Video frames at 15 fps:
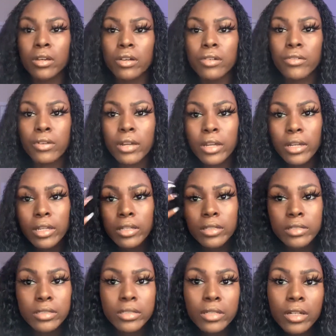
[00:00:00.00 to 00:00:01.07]
All right,
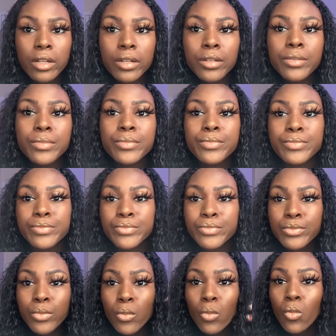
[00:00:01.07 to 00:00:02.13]
so
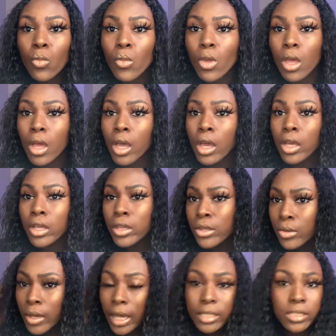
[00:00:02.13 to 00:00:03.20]
you
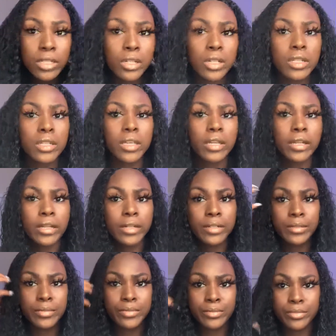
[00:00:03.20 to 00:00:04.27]
got your curly hair